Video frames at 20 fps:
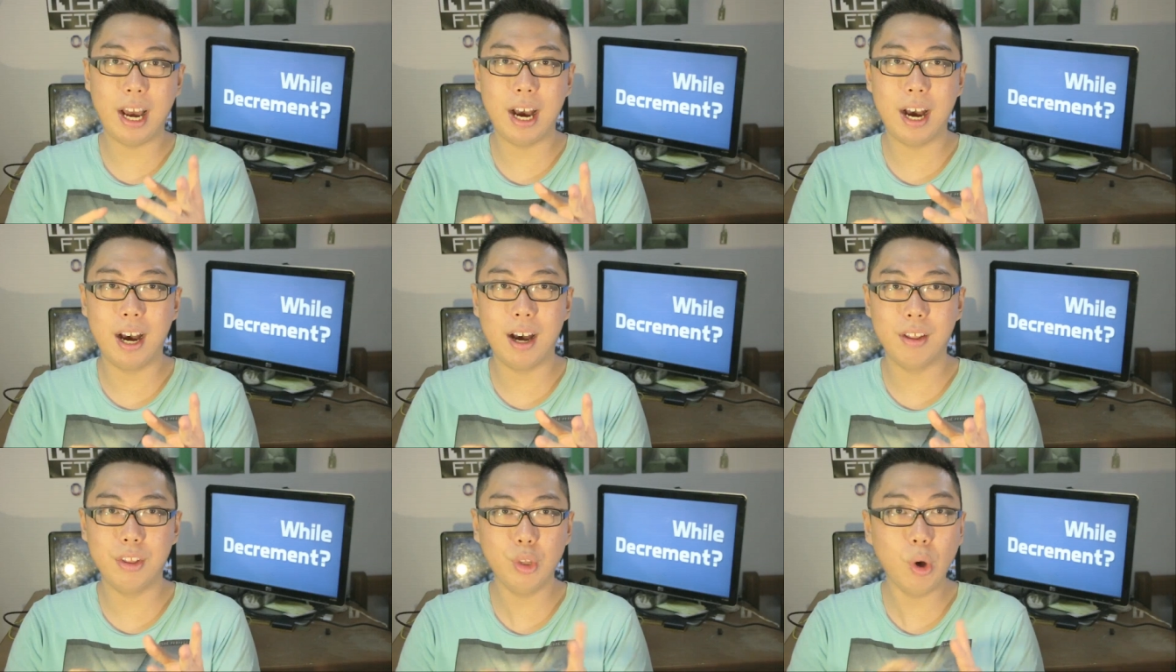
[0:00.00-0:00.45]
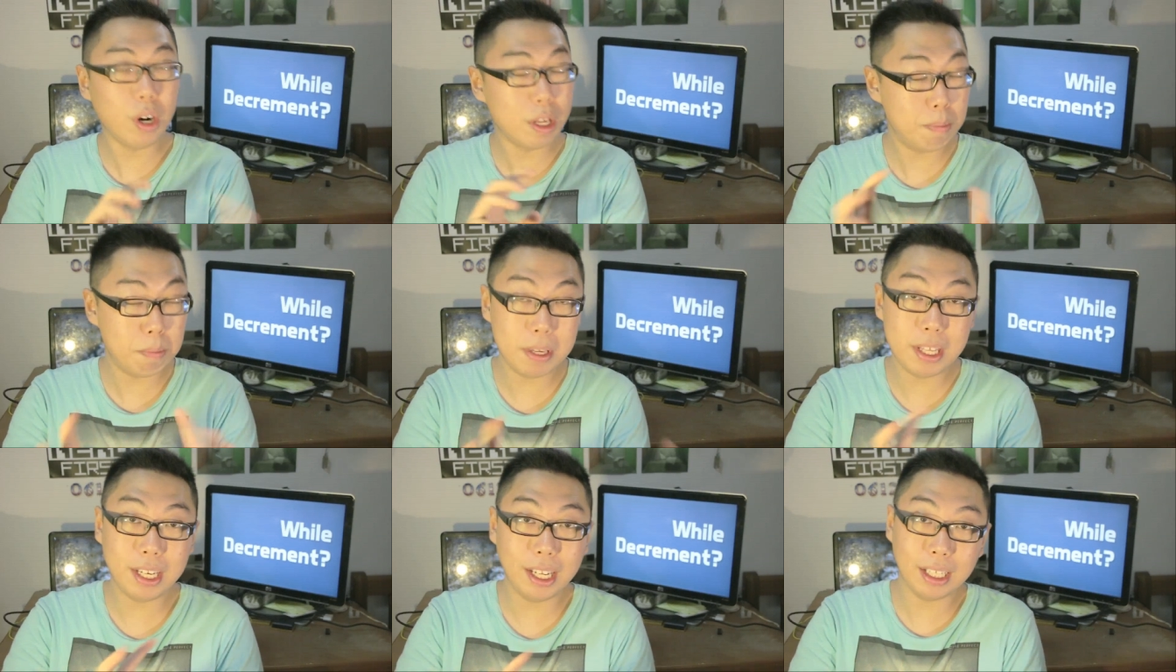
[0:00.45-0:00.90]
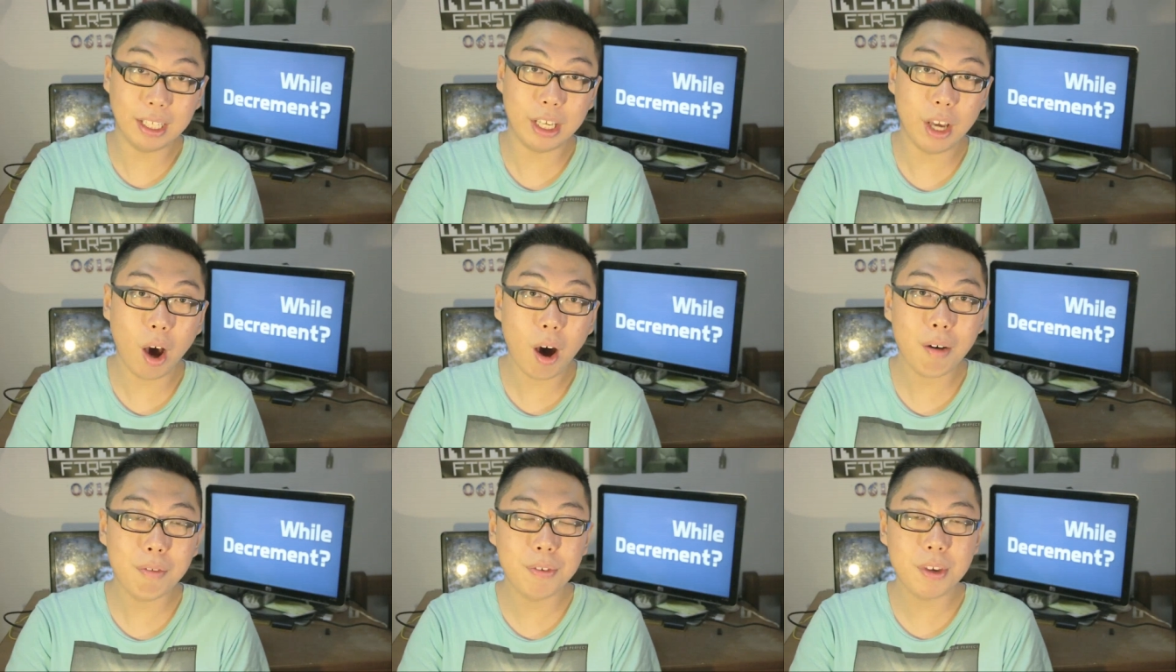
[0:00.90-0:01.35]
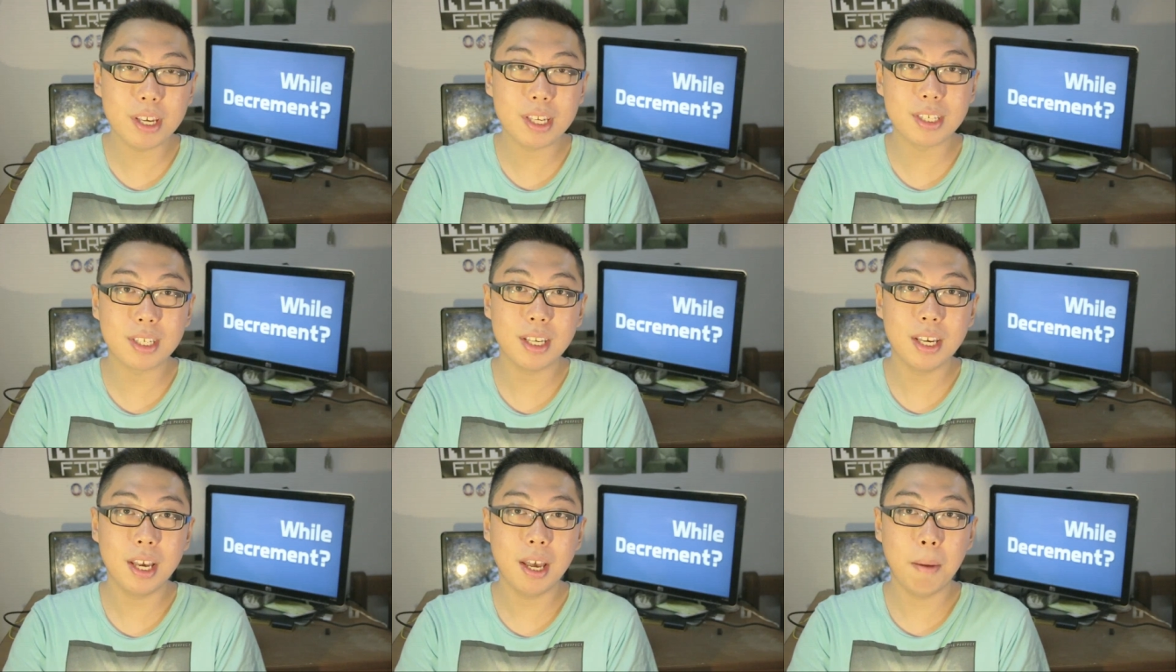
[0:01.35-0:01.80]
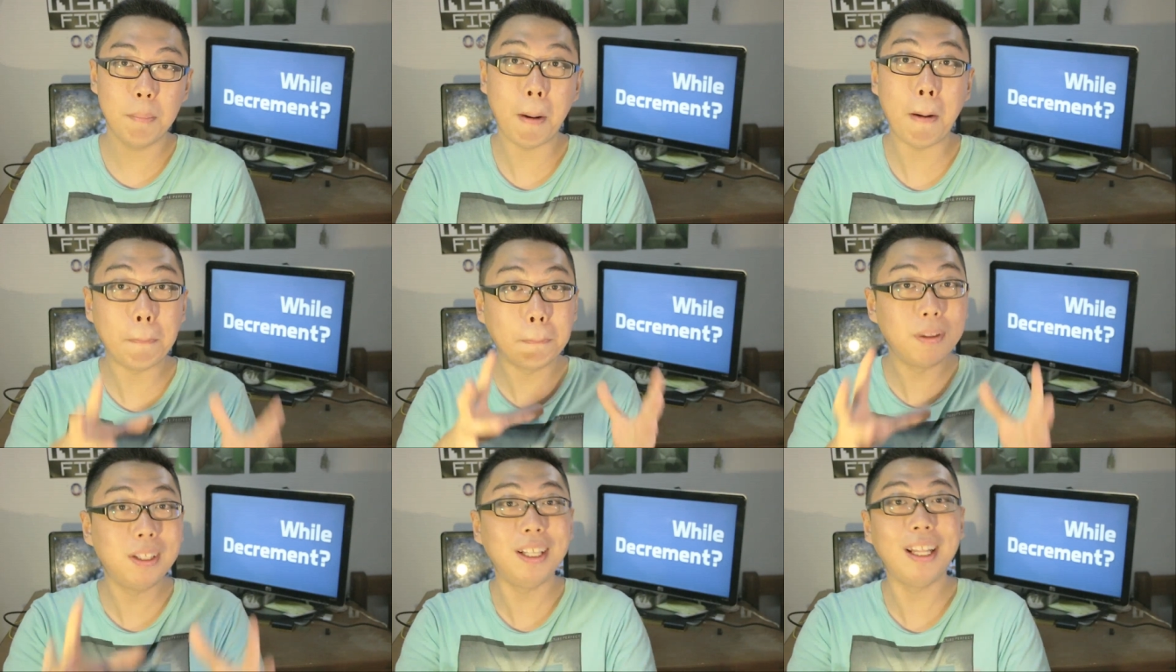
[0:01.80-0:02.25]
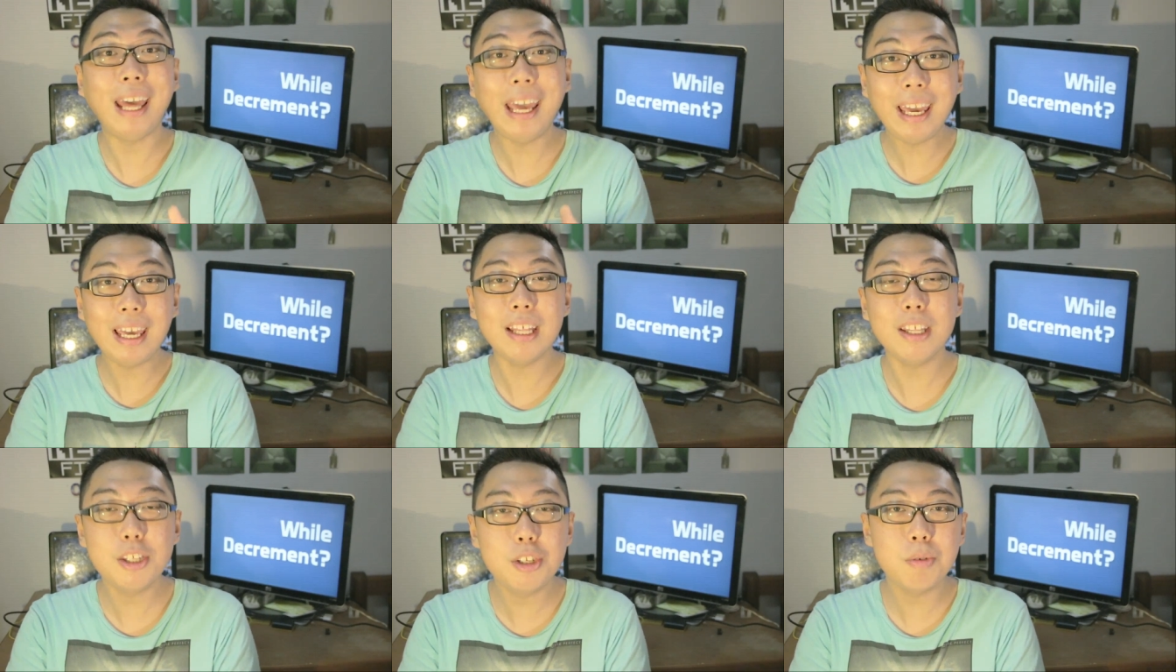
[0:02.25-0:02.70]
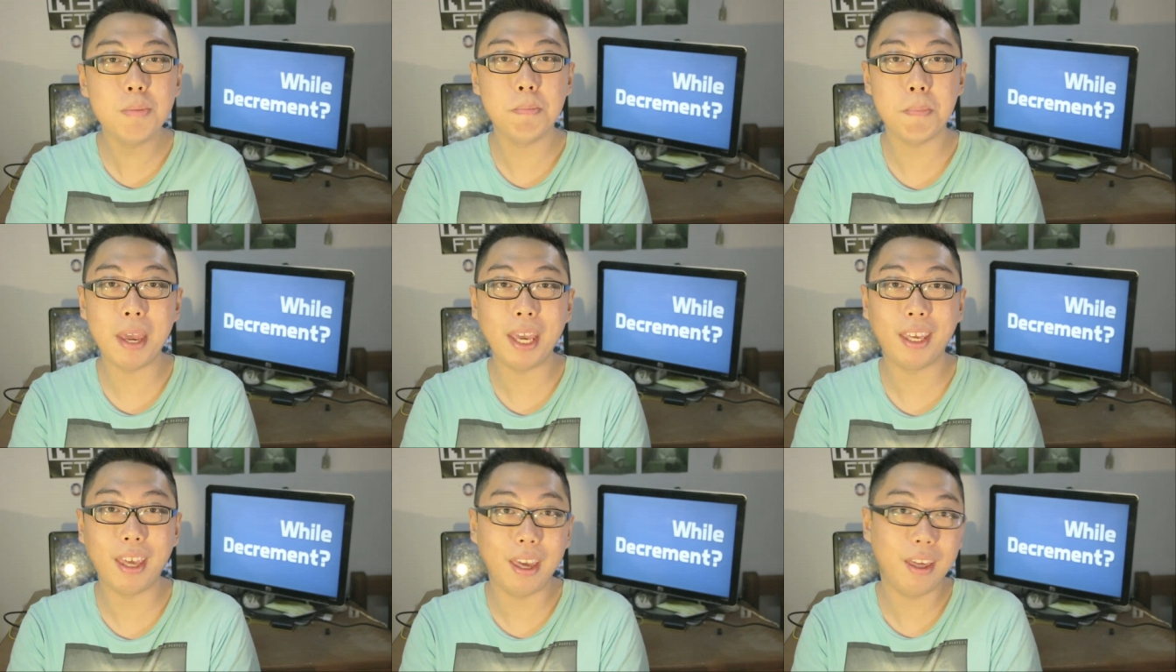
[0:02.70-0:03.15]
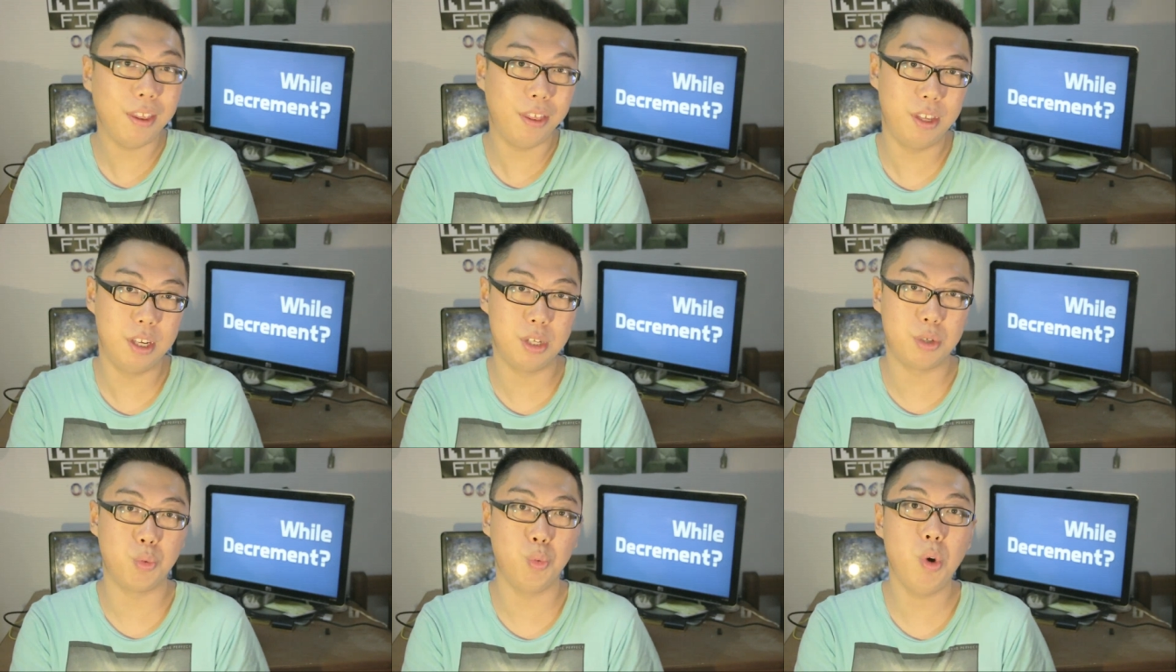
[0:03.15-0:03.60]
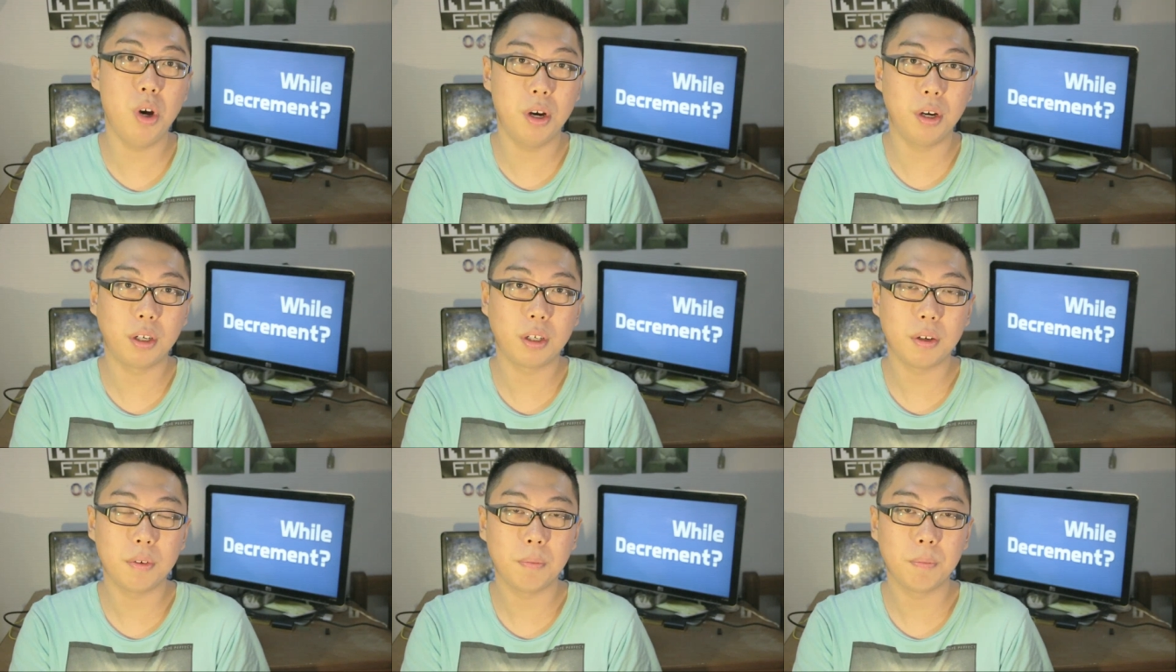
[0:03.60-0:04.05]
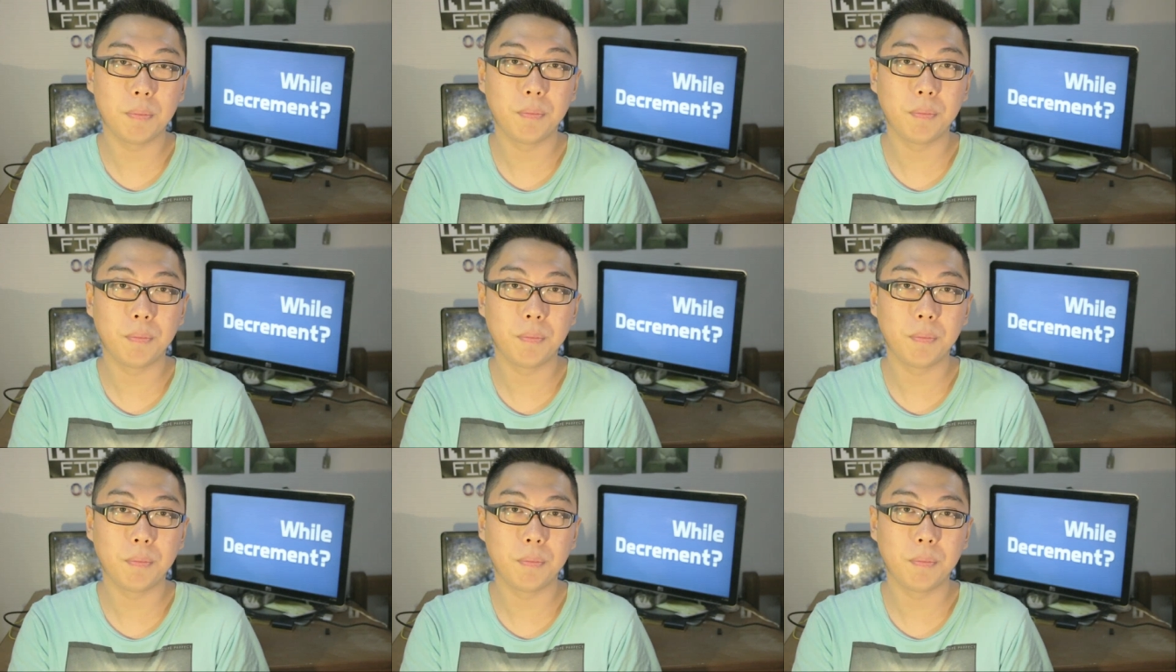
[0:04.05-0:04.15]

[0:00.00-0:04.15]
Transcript: are not immediately obvious, but play into making this work.